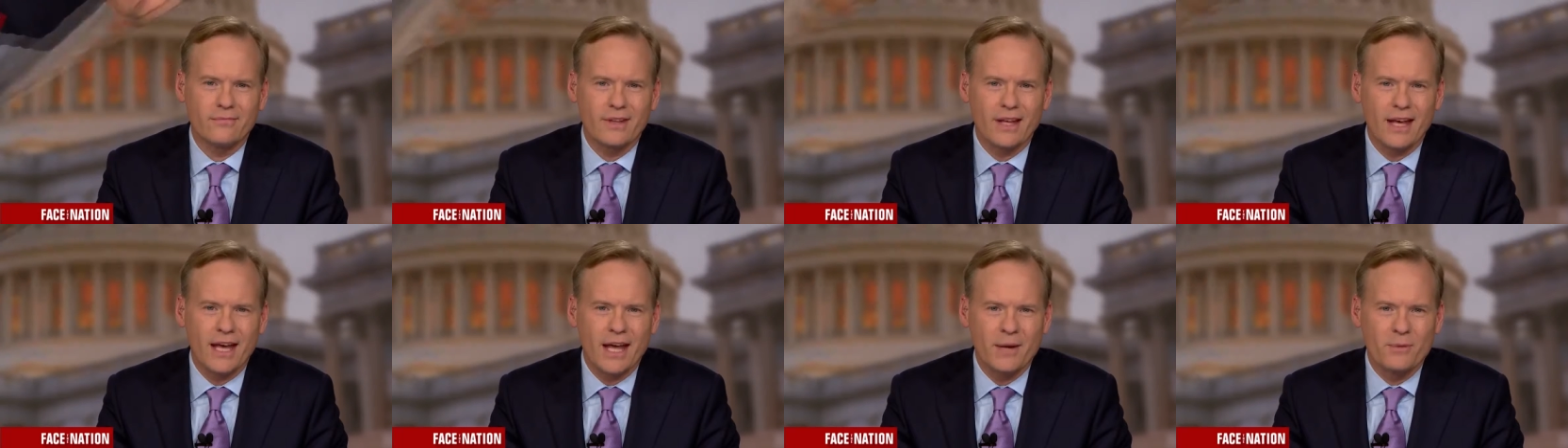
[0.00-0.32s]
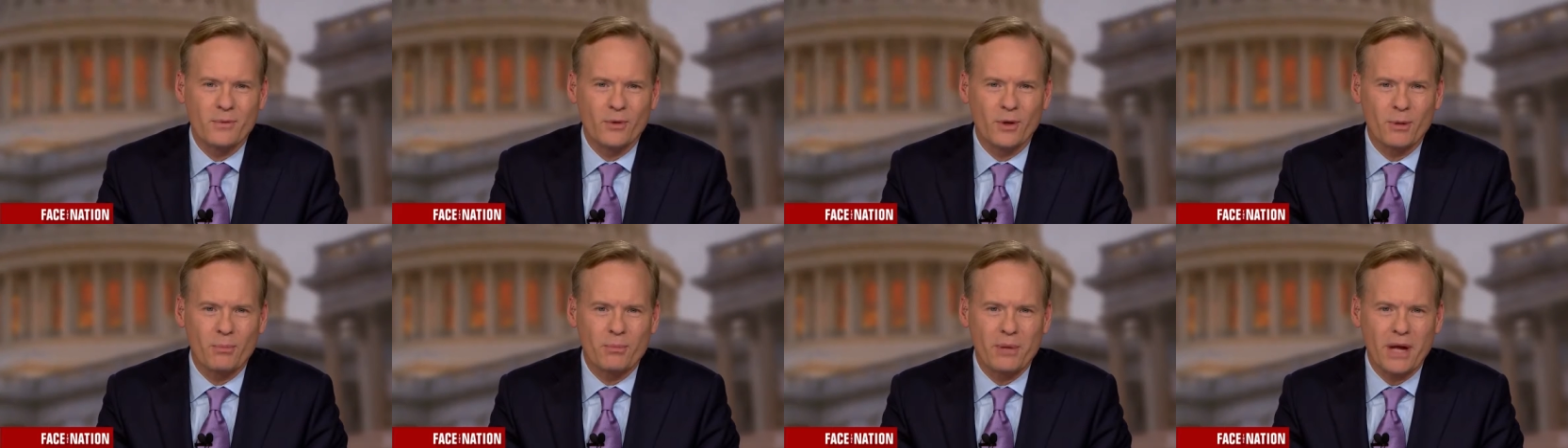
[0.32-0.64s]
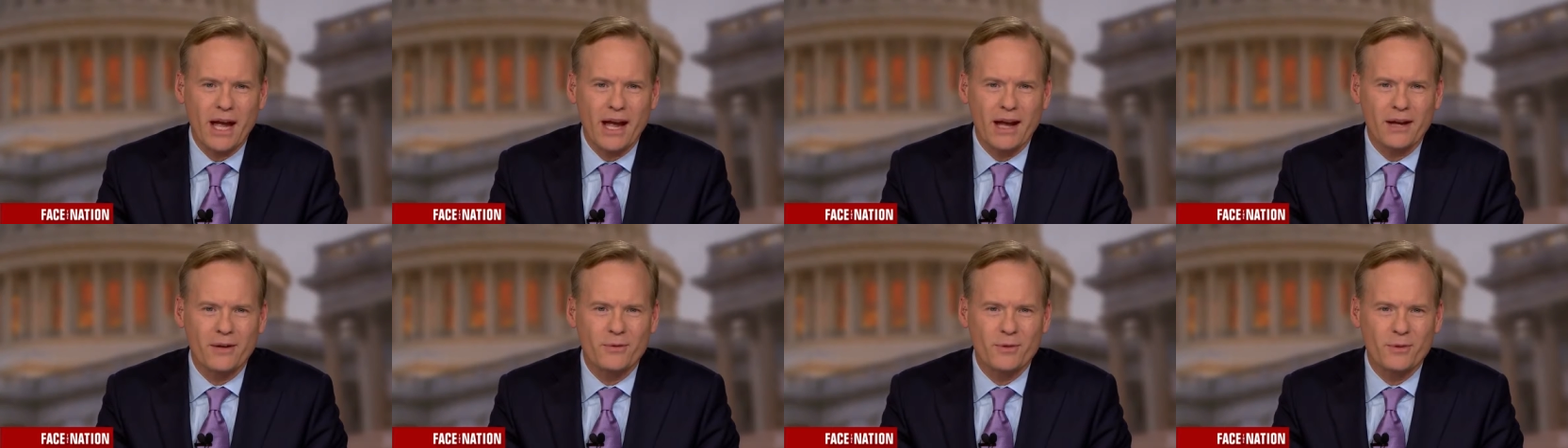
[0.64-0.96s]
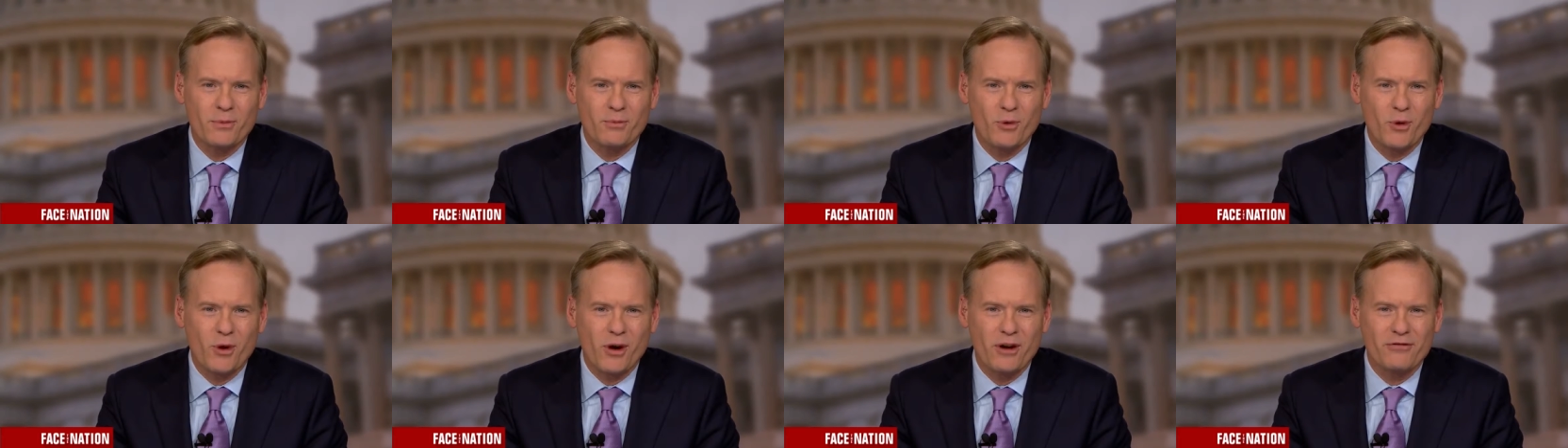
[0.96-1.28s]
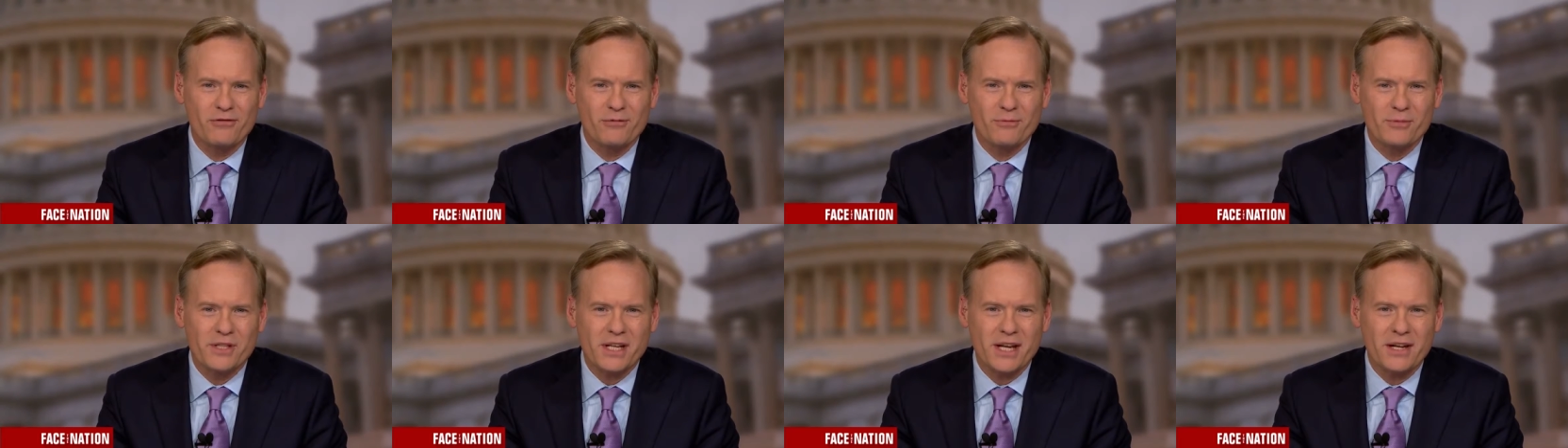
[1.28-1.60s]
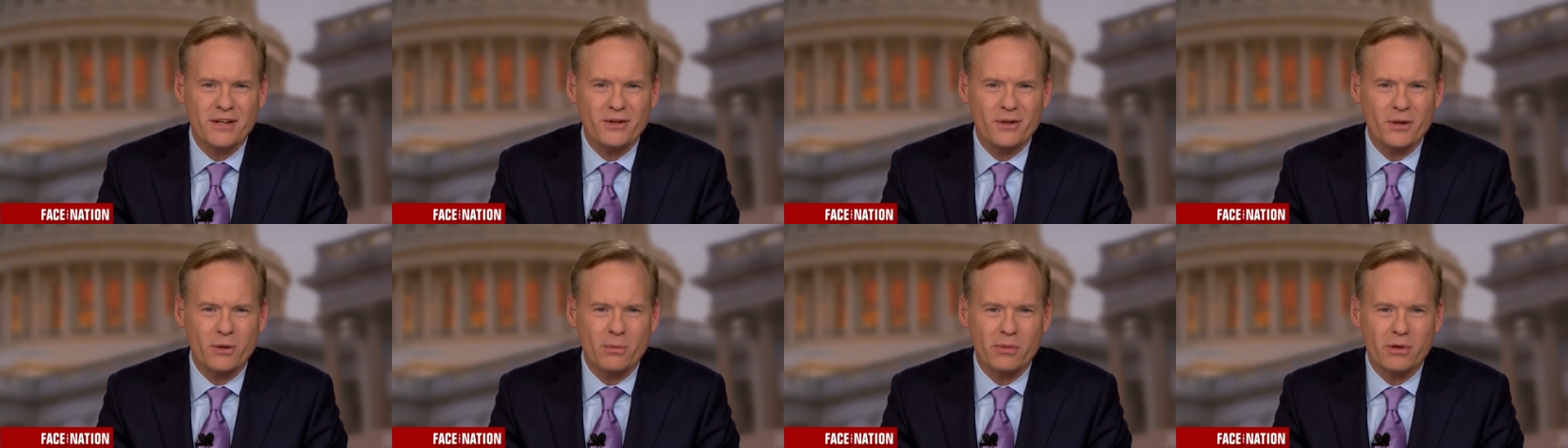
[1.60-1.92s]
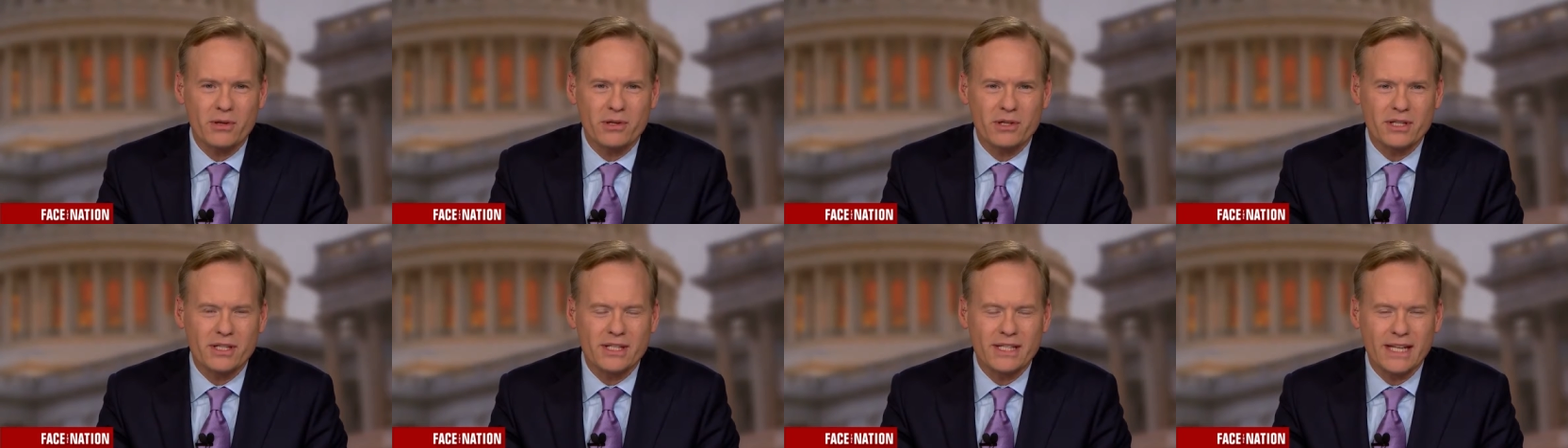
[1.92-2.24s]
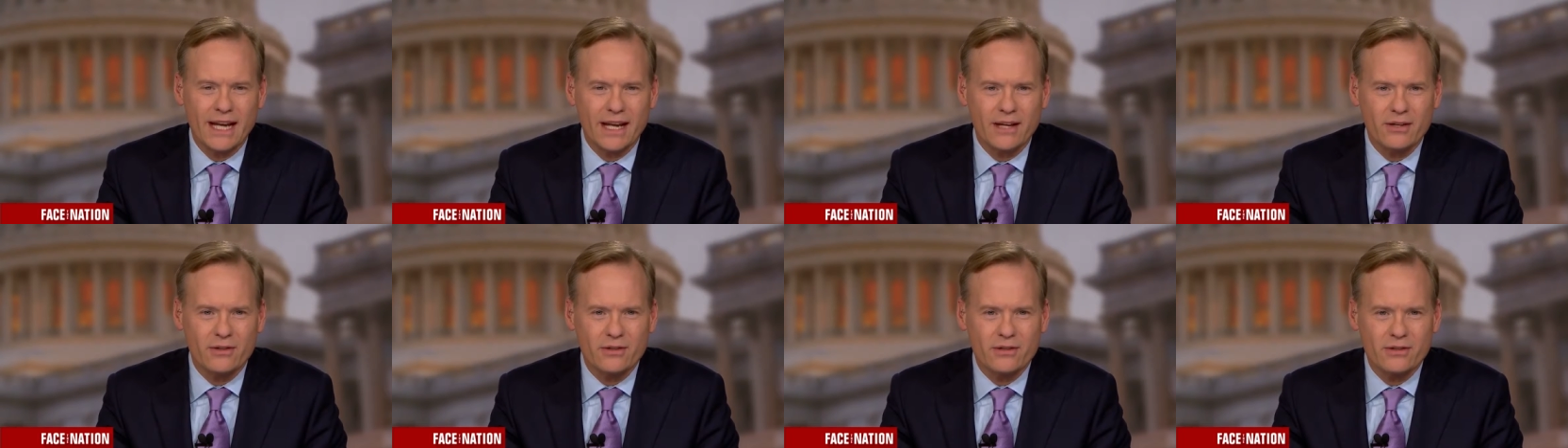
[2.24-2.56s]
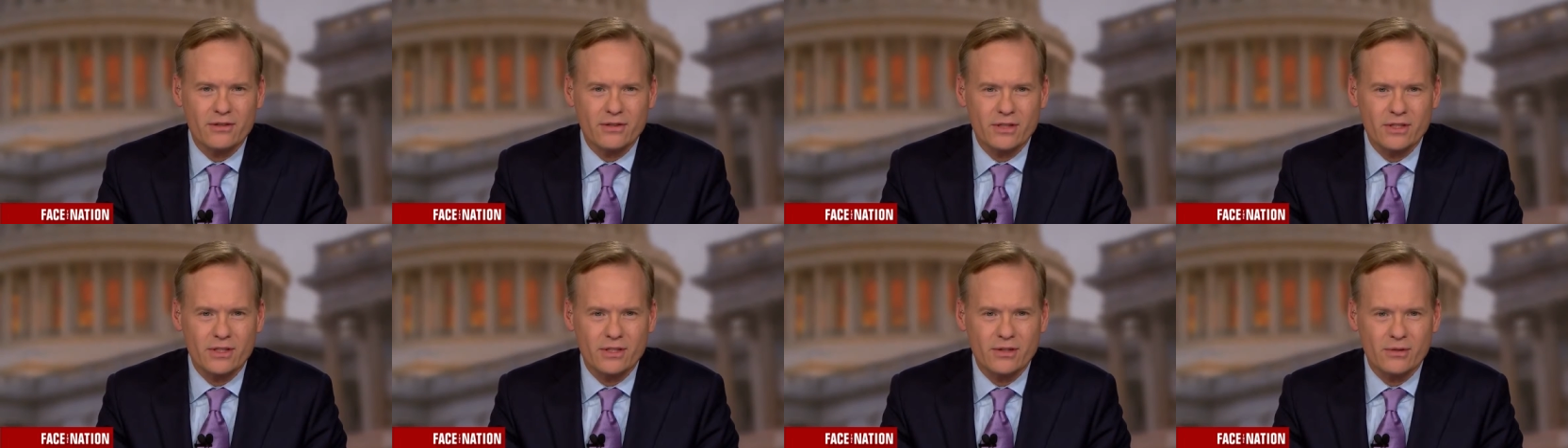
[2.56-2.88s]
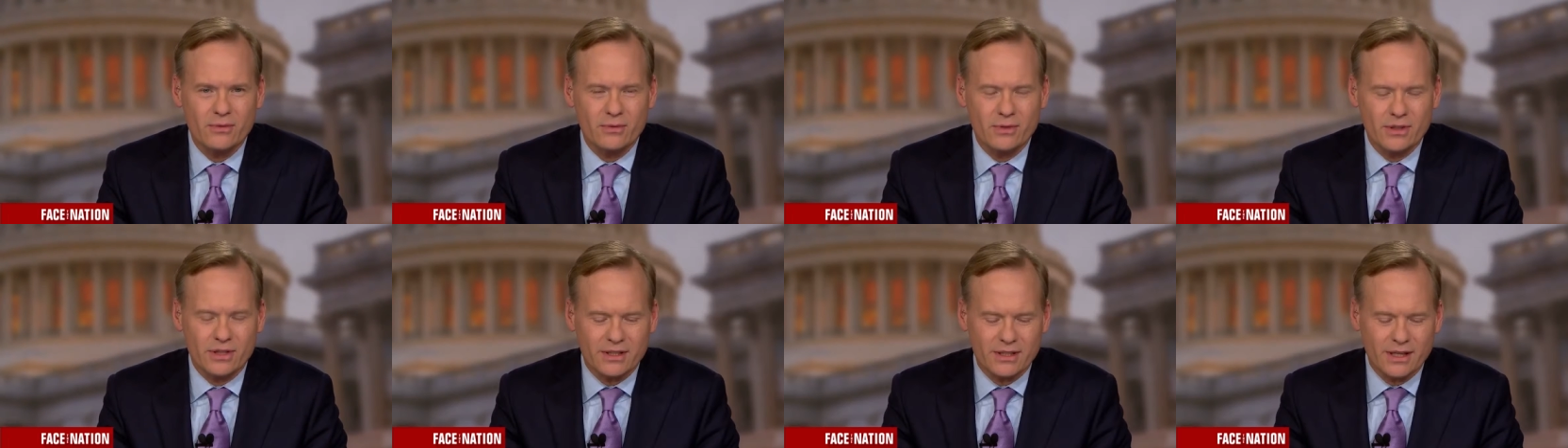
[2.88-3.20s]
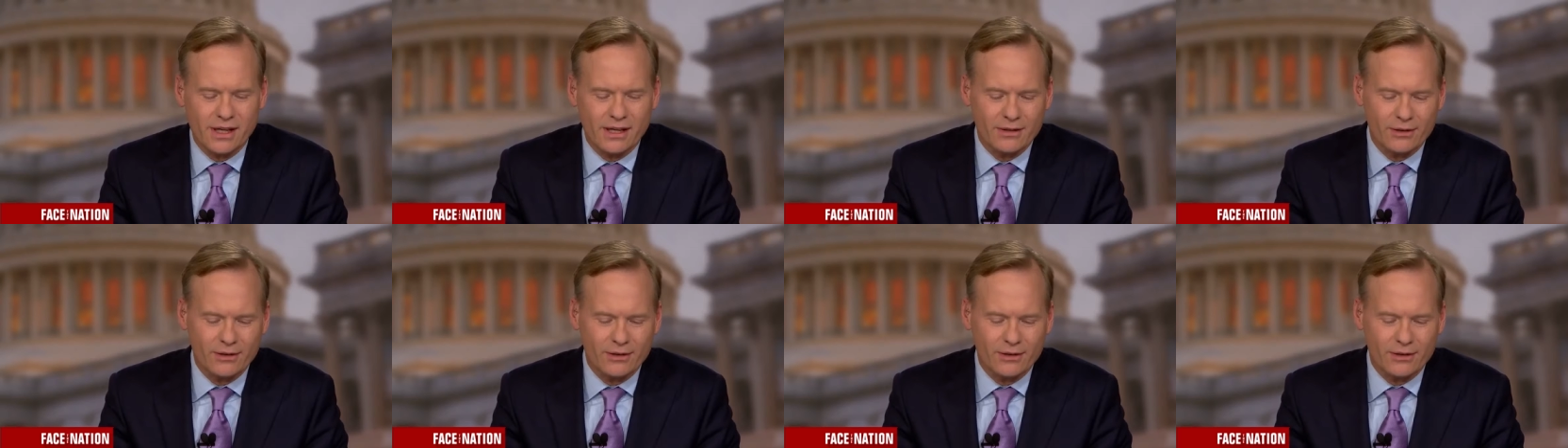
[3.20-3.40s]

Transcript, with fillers: And we're back with more from Senator Bernie Sanders, who is not